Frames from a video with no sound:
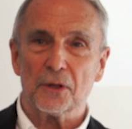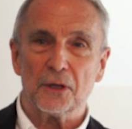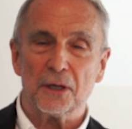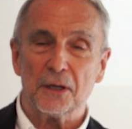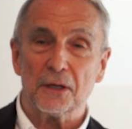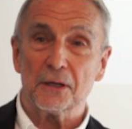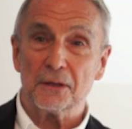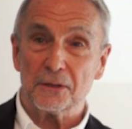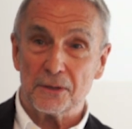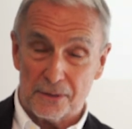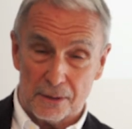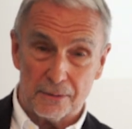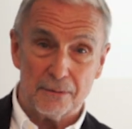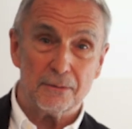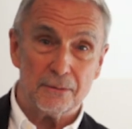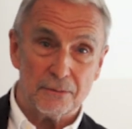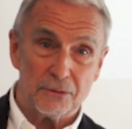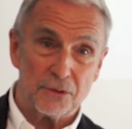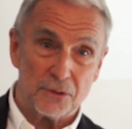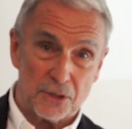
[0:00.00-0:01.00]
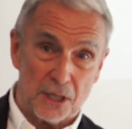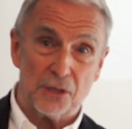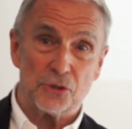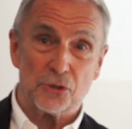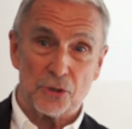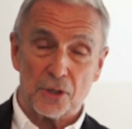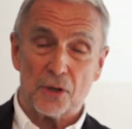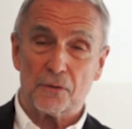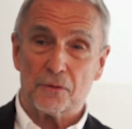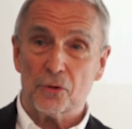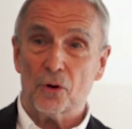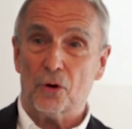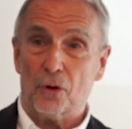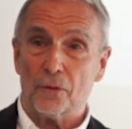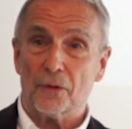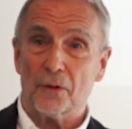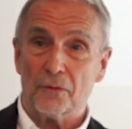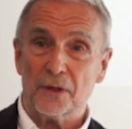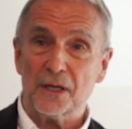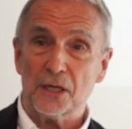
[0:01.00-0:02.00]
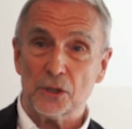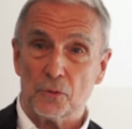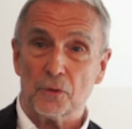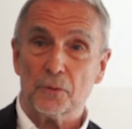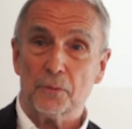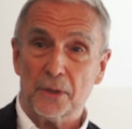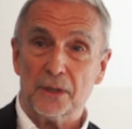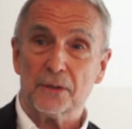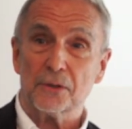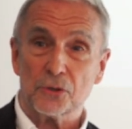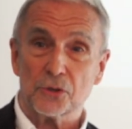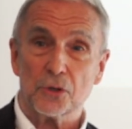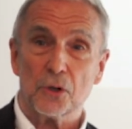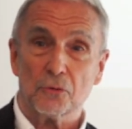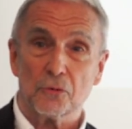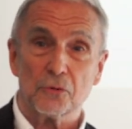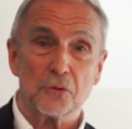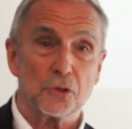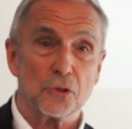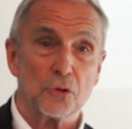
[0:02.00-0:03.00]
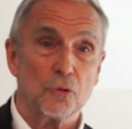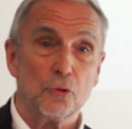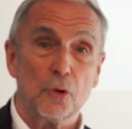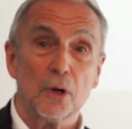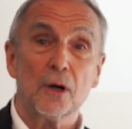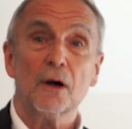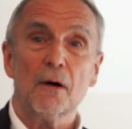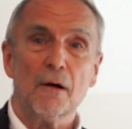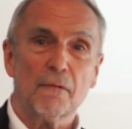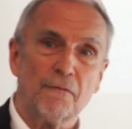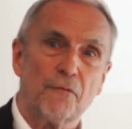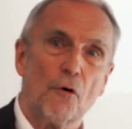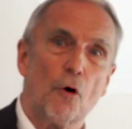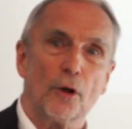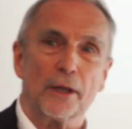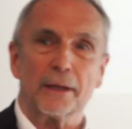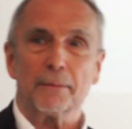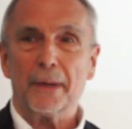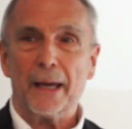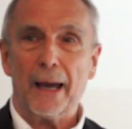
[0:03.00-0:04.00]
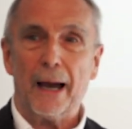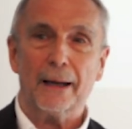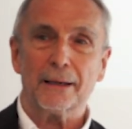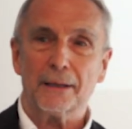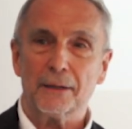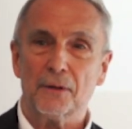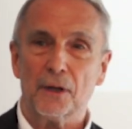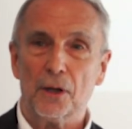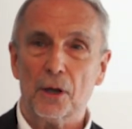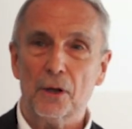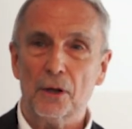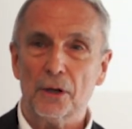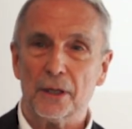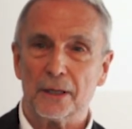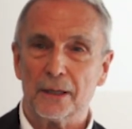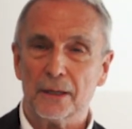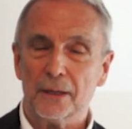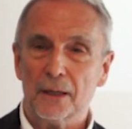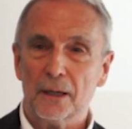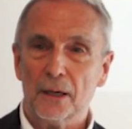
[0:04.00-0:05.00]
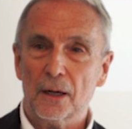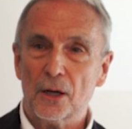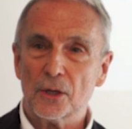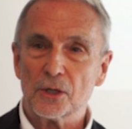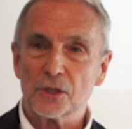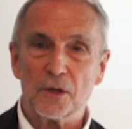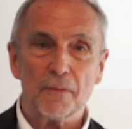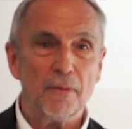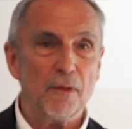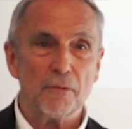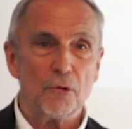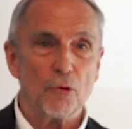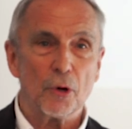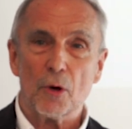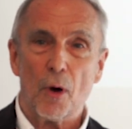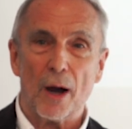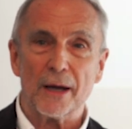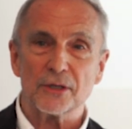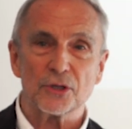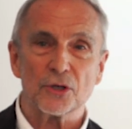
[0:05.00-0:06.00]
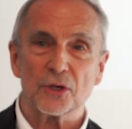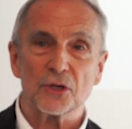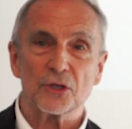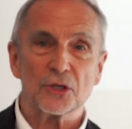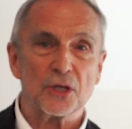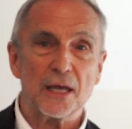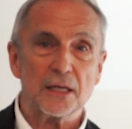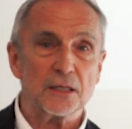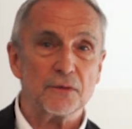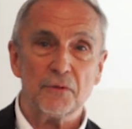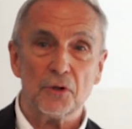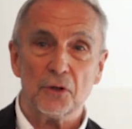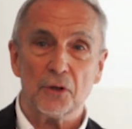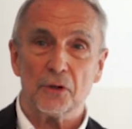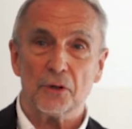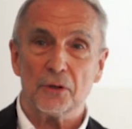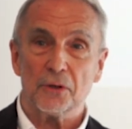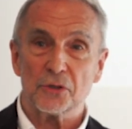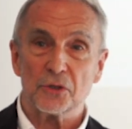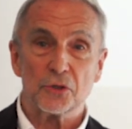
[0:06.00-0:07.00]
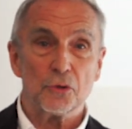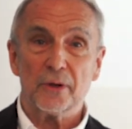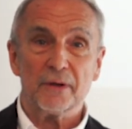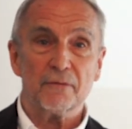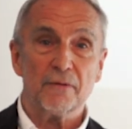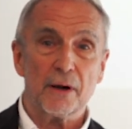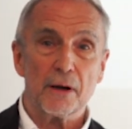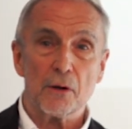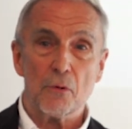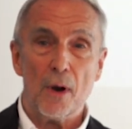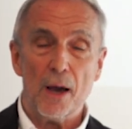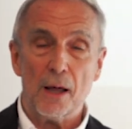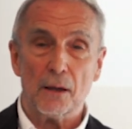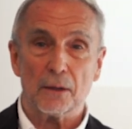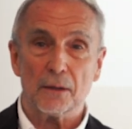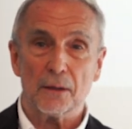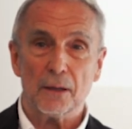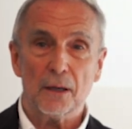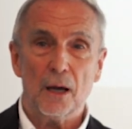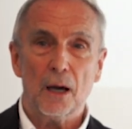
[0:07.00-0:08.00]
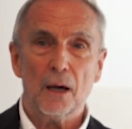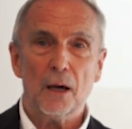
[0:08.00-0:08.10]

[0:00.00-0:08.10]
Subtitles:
the teachers had thought that these would be the students who were falling behind in the learning. Some of them were quite successful learners, doing very well.